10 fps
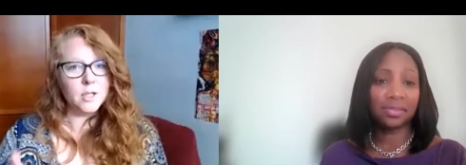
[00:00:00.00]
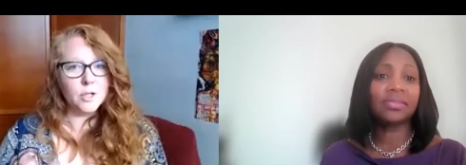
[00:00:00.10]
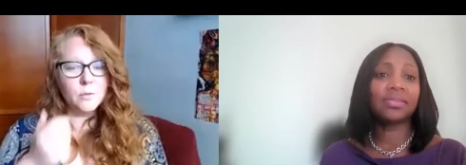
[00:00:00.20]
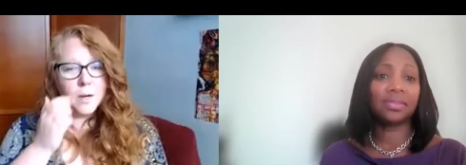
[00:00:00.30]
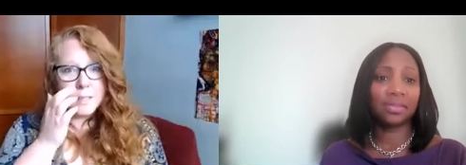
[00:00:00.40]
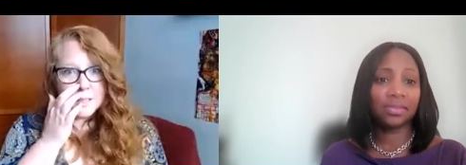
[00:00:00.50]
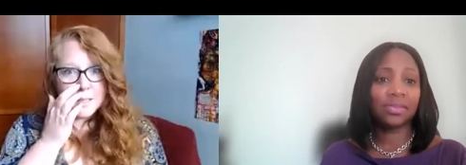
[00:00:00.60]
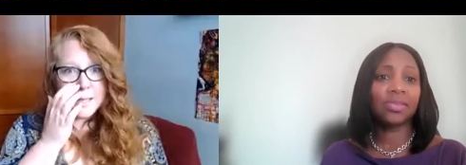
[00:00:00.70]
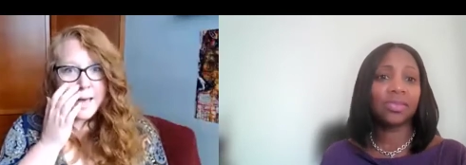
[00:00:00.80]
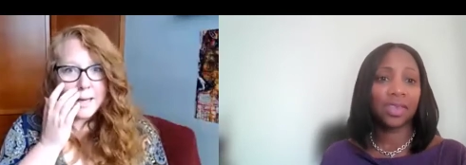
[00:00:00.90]
Speaker 1: Did you run into
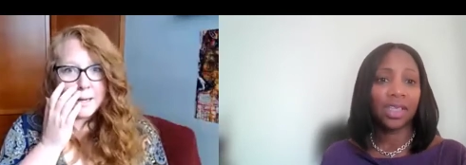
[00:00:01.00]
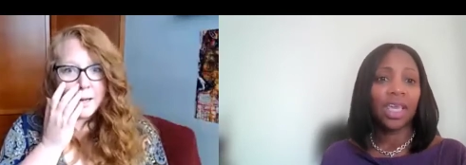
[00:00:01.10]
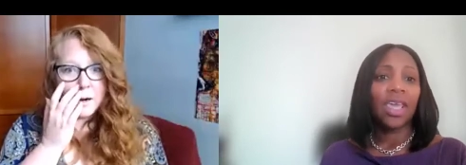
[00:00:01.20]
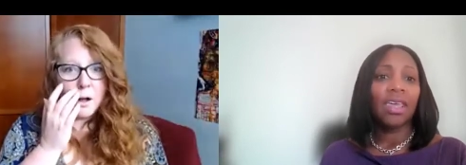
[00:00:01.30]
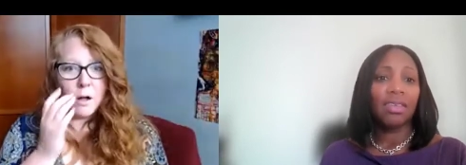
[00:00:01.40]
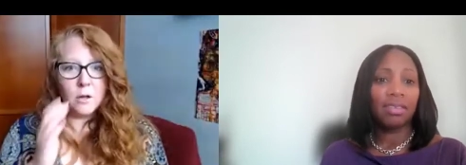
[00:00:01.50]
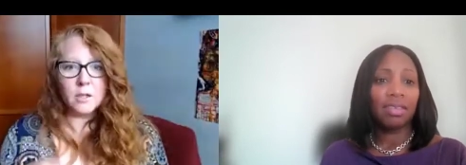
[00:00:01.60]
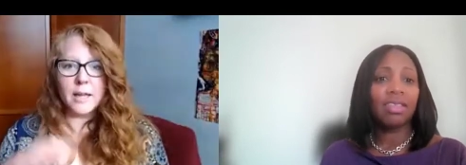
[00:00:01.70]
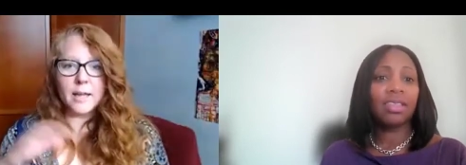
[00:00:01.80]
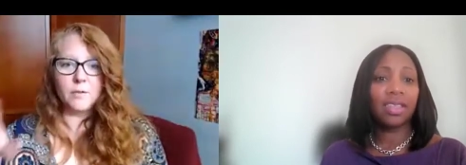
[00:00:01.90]
that at all? Or
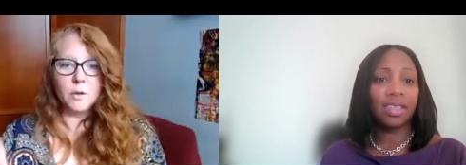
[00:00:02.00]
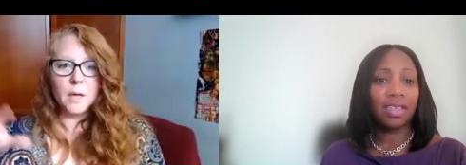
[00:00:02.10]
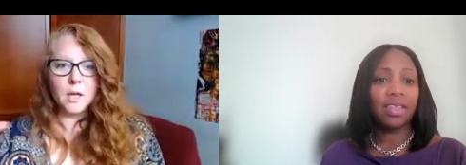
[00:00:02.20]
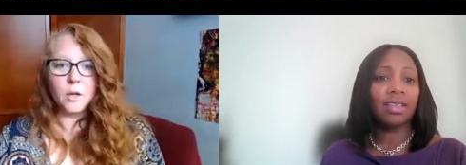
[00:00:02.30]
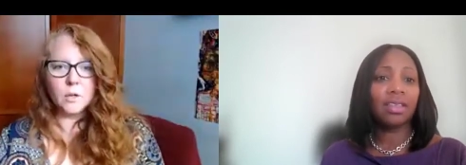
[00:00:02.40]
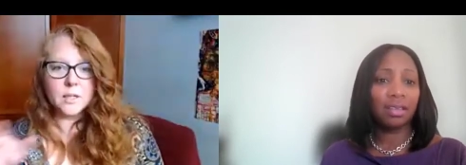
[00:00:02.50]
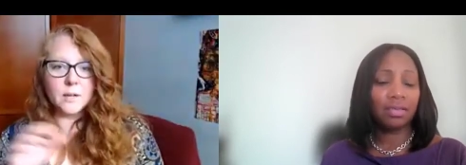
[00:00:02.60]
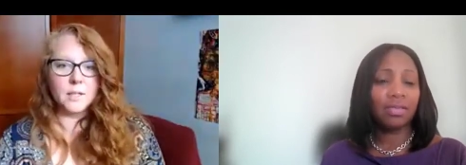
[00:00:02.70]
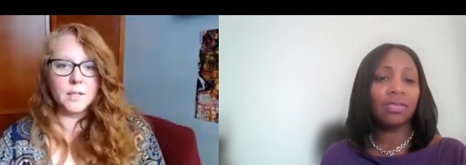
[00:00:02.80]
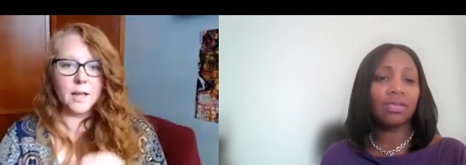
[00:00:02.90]
like, if you get yourself
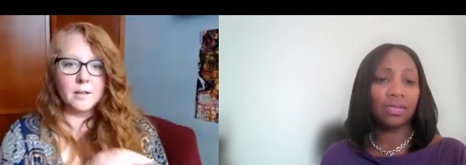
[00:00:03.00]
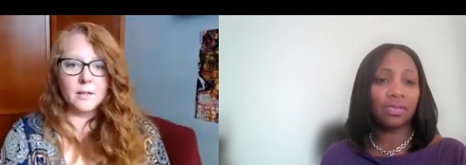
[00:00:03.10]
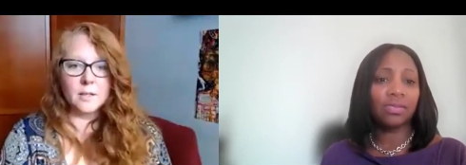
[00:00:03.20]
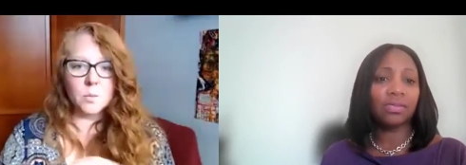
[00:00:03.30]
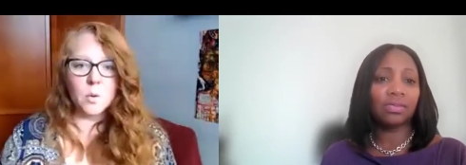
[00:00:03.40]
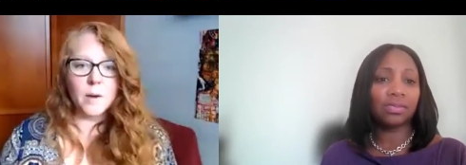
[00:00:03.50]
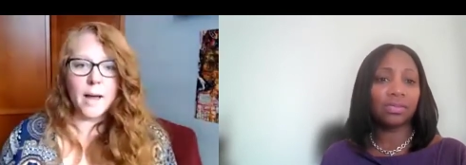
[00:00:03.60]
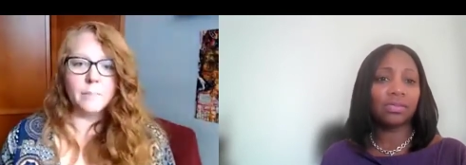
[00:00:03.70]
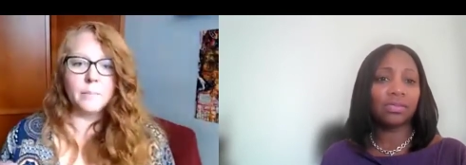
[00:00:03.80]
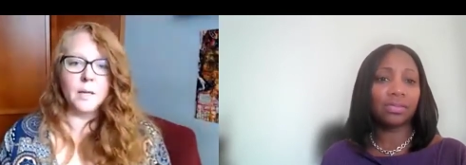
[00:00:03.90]
together, this won't
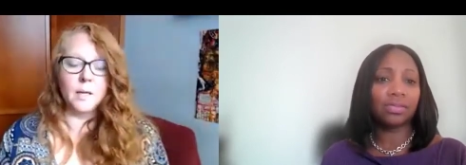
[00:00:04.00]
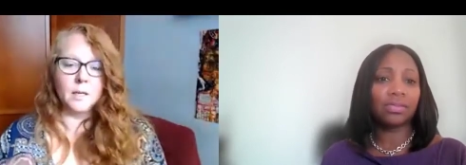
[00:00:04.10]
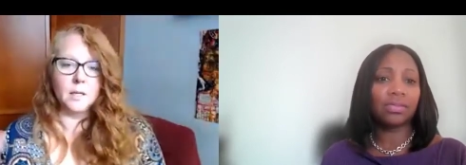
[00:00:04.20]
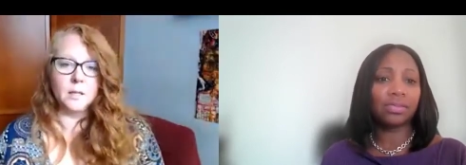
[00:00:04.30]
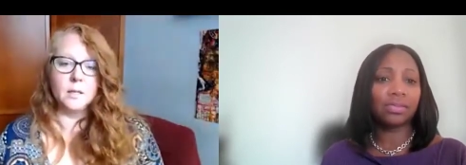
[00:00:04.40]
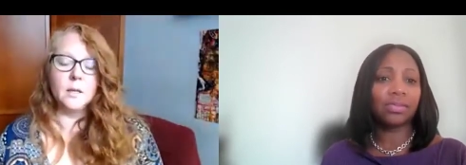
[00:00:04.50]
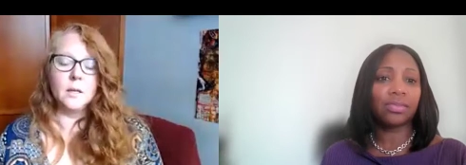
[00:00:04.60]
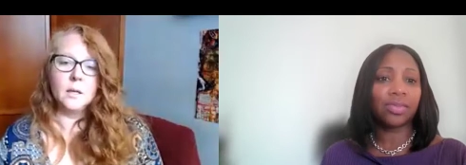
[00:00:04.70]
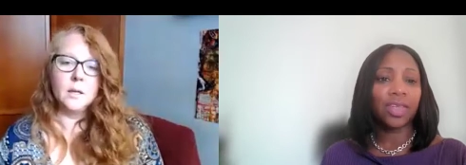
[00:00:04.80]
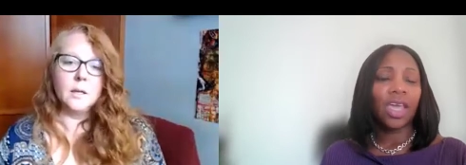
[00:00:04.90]
happen? And,
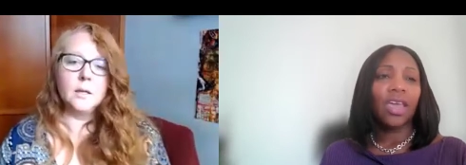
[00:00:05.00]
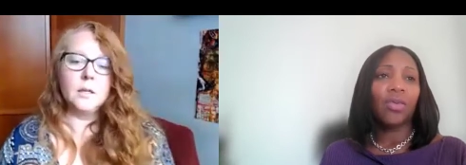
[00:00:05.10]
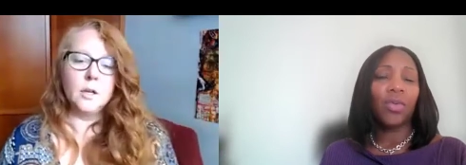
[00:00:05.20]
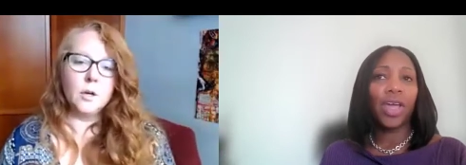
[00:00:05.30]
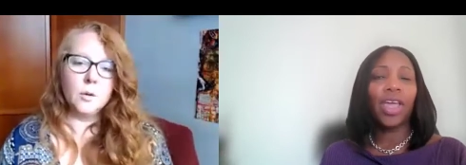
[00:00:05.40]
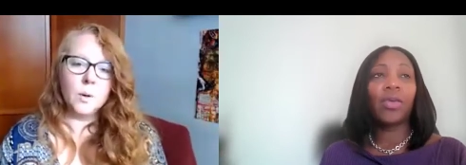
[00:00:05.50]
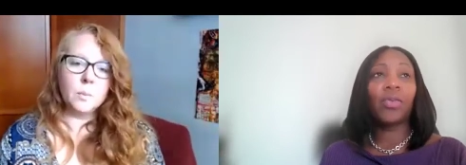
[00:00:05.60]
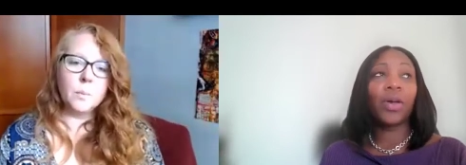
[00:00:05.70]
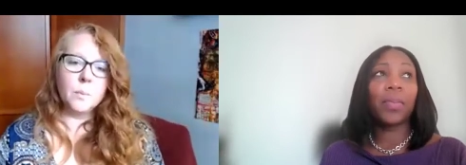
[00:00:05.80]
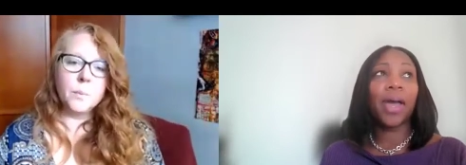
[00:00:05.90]
you
Speaker 2: know,
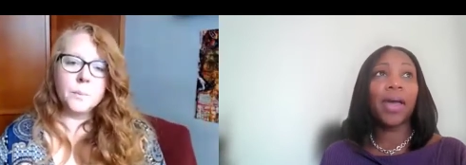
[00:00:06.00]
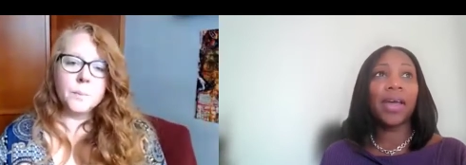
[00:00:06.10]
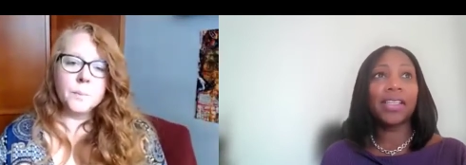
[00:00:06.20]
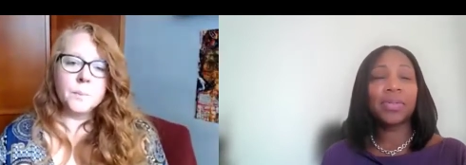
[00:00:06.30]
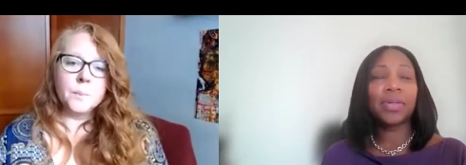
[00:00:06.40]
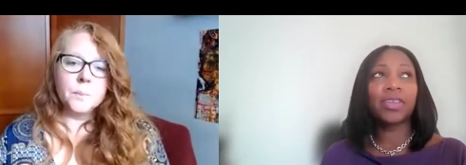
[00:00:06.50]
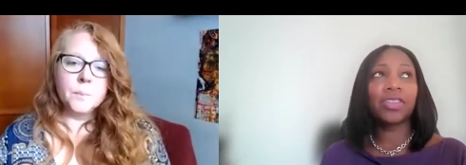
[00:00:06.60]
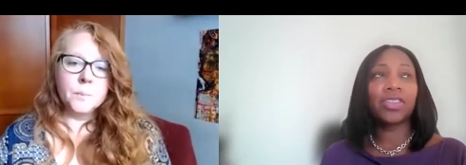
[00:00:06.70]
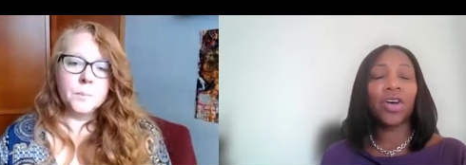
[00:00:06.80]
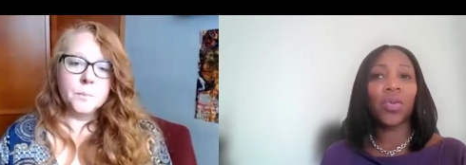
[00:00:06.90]
well, my husband
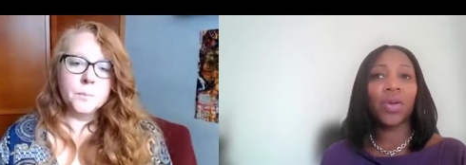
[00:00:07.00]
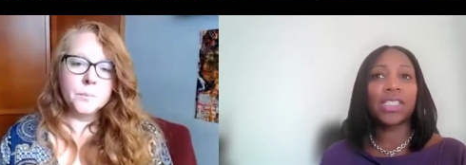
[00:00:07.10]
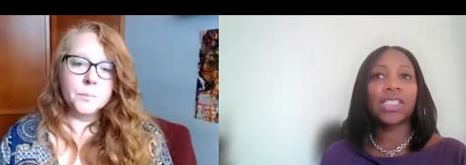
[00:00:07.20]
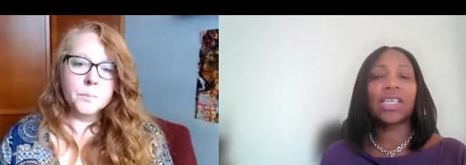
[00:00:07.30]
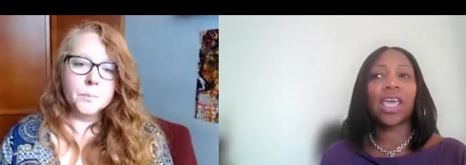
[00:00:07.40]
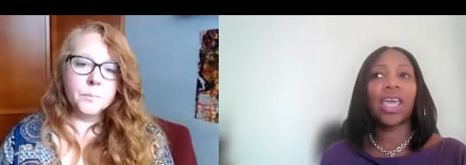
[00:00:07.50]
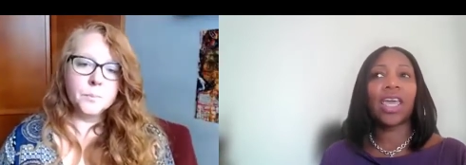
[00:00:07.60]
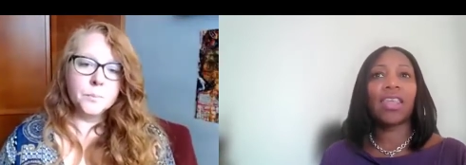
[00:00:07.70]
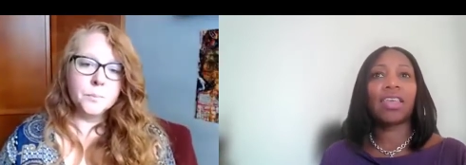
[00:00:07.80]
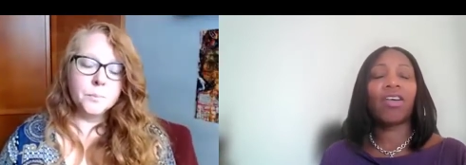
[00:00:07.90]
used to always
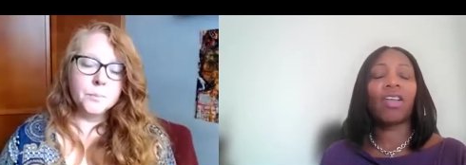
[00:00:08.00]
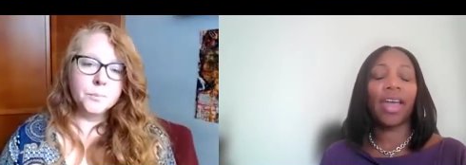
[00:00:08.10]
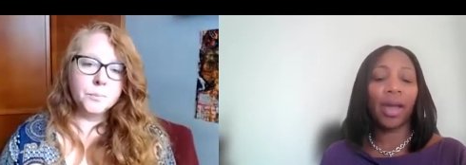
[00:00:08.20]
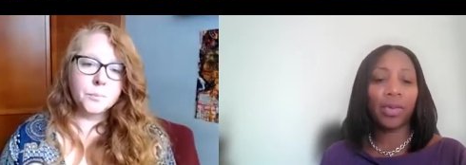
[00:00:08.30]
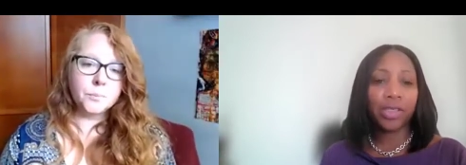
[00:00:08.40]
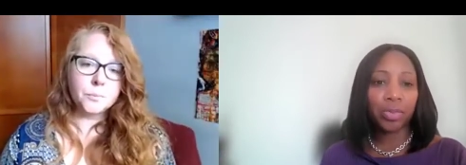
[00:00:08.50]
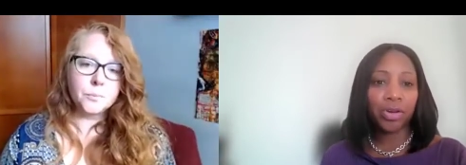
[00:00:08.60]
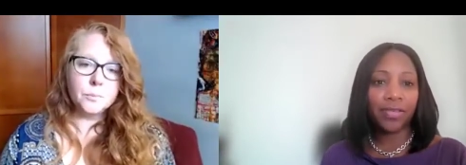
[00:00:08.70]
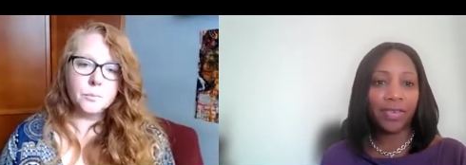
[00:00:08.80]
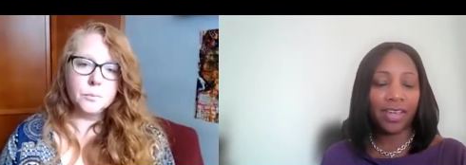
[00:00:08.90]
say that all I had was a
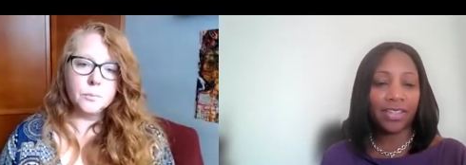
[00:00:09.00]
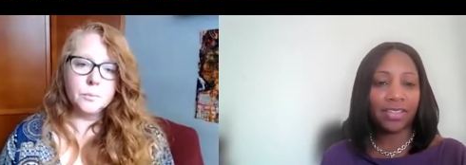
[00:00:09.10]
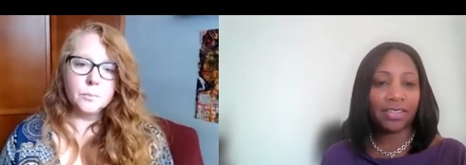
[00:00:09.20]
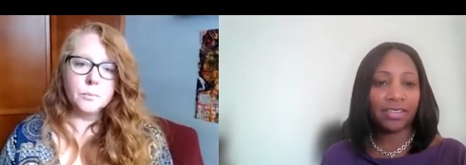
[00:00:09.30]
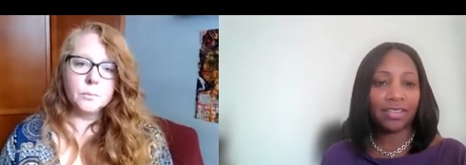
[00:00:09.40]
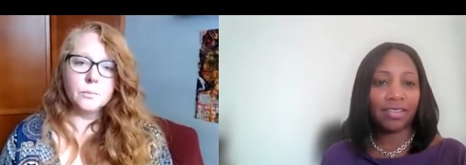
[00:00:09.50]
pretty face.